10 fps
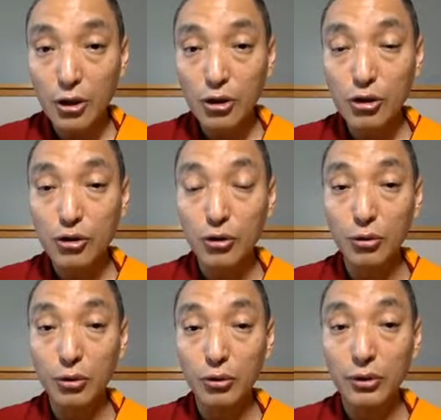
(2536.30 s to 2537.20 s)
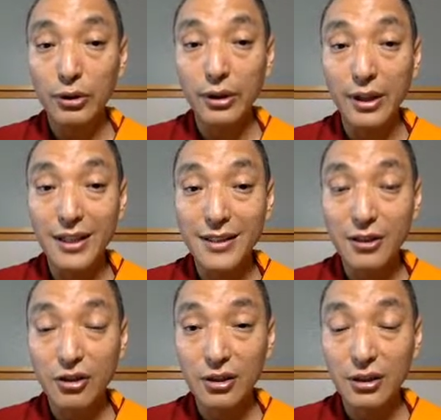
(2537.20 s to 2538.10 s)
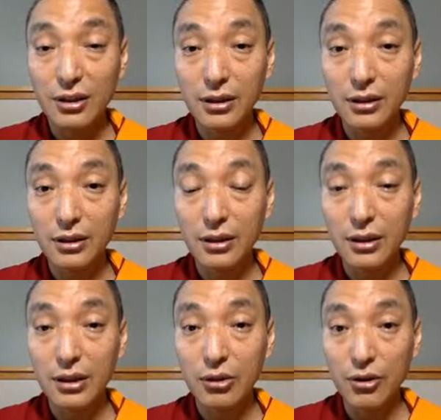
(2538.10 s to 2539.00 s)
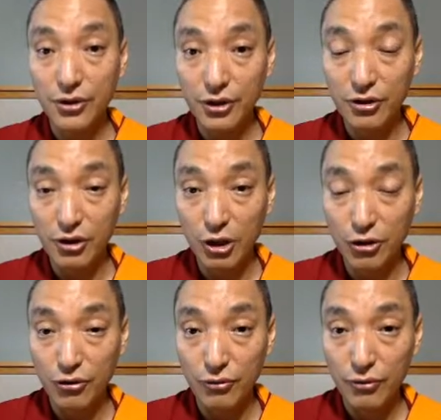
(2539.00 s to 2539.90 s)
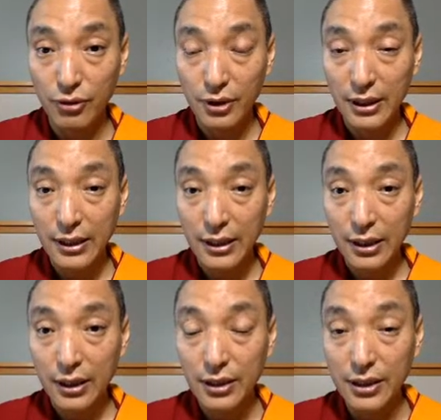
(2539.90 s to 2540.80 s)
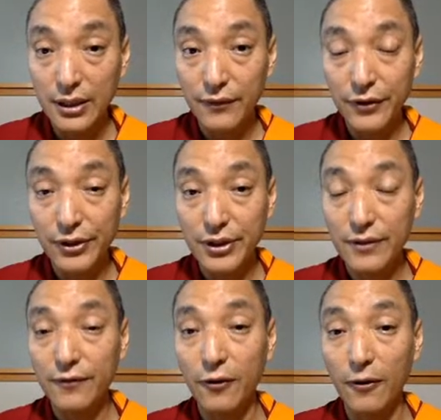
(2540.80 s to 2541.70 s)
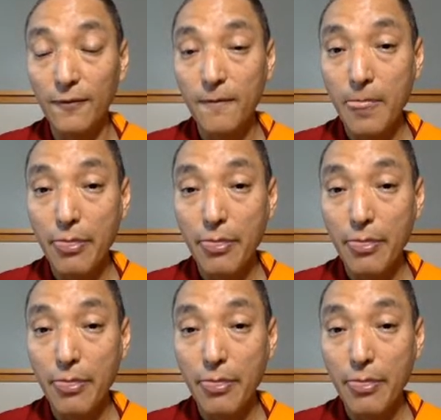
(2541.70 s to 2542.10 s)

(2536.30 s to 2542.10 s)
So this concentration differs from